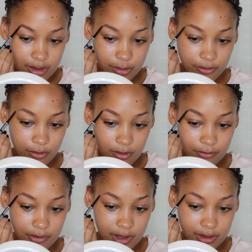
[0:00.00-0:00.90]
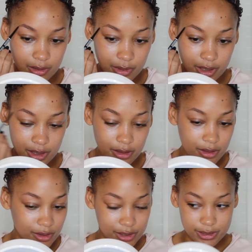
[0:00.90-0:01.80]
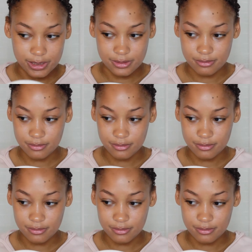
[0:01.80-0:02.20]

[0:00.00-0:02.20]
before filling them in, just to